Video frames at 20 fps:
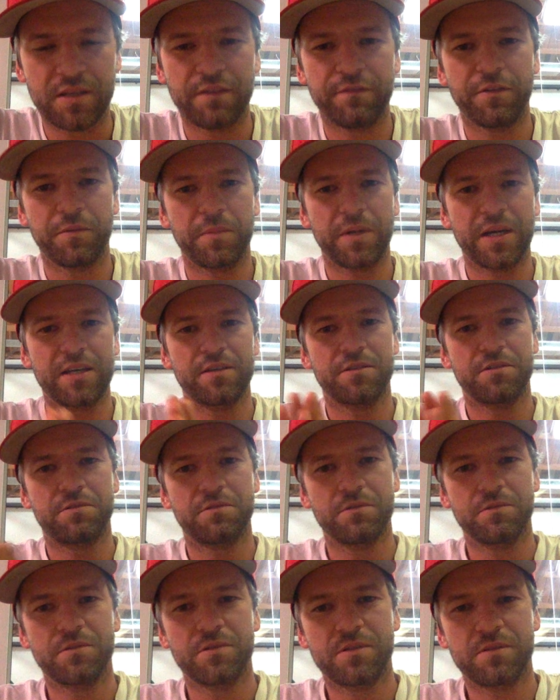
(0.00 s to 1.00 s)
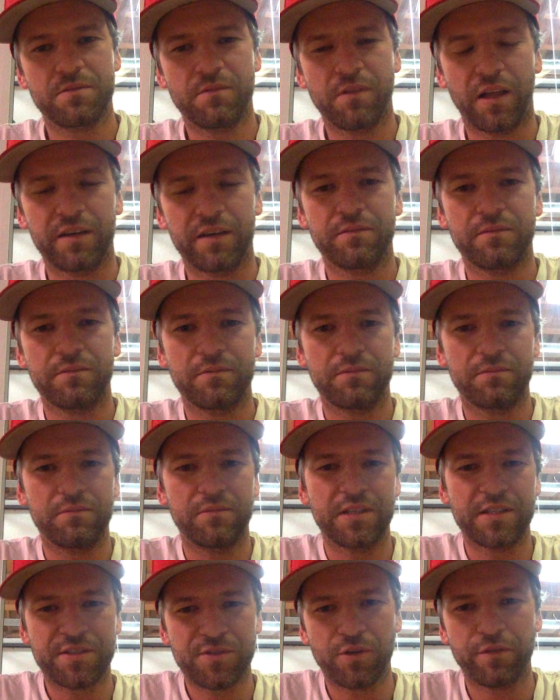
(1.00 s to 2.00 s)
If I'm going to do, like,
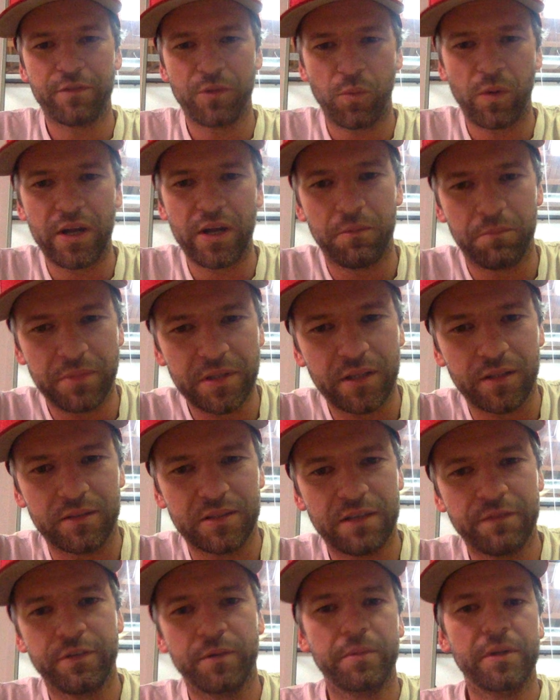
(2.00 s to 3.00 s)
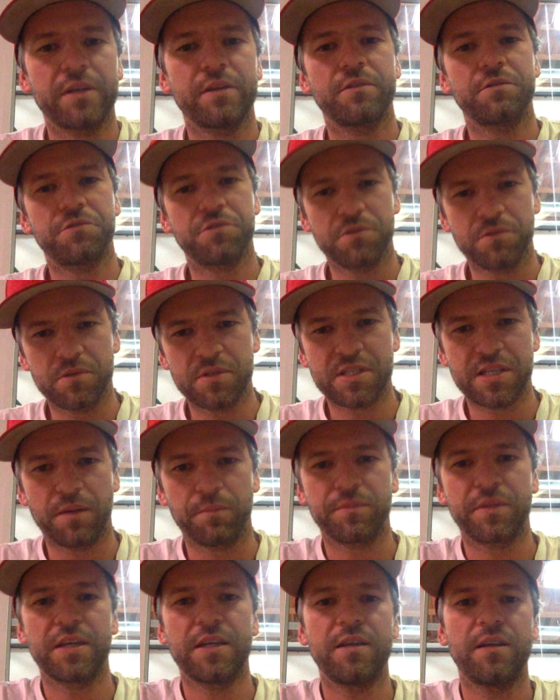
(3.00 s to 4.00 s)
it's sort of the way I'm built. If I'm going to do
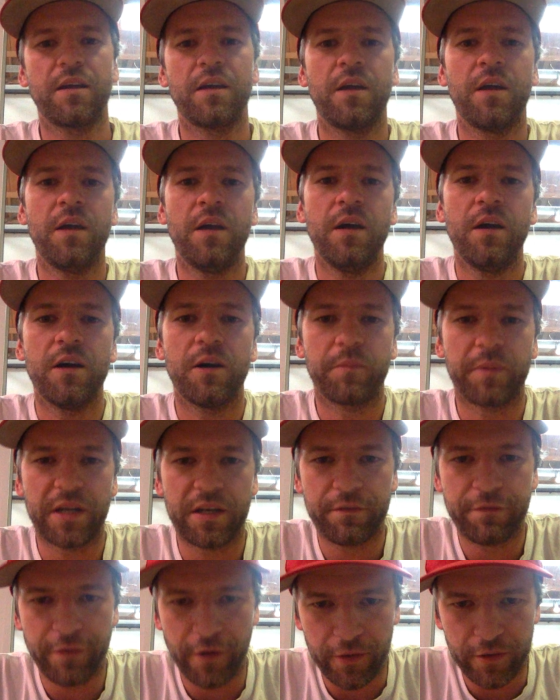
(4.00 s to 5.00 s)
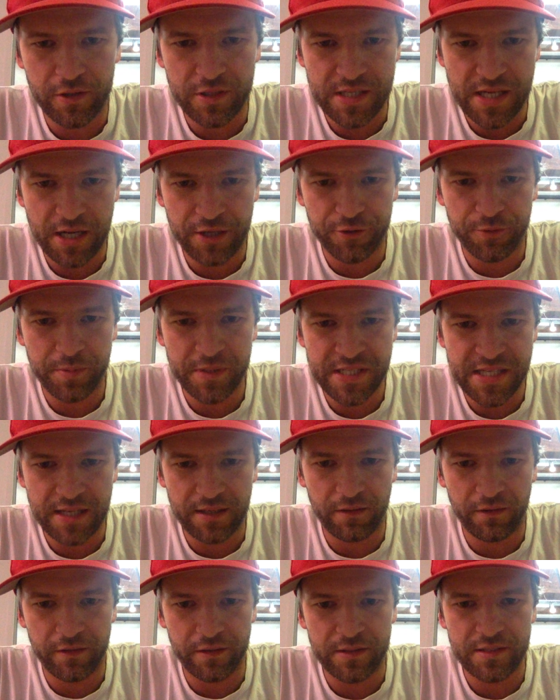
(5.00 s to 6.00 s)
something, I'm going to focus
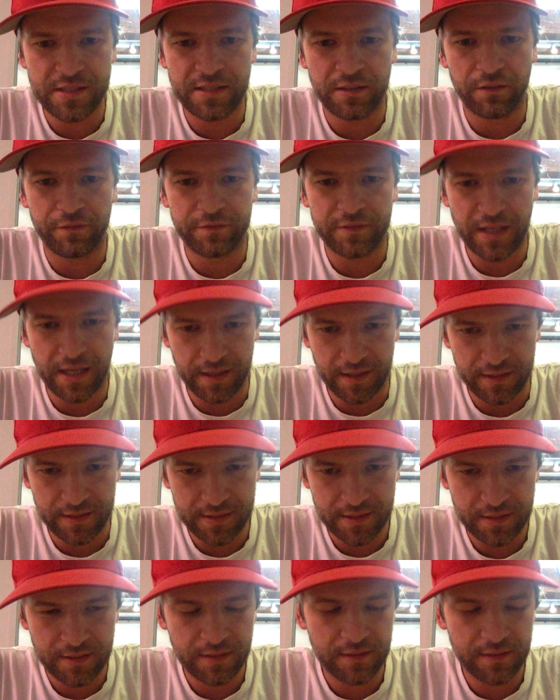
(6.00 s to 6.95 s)
100% on it until I've done it.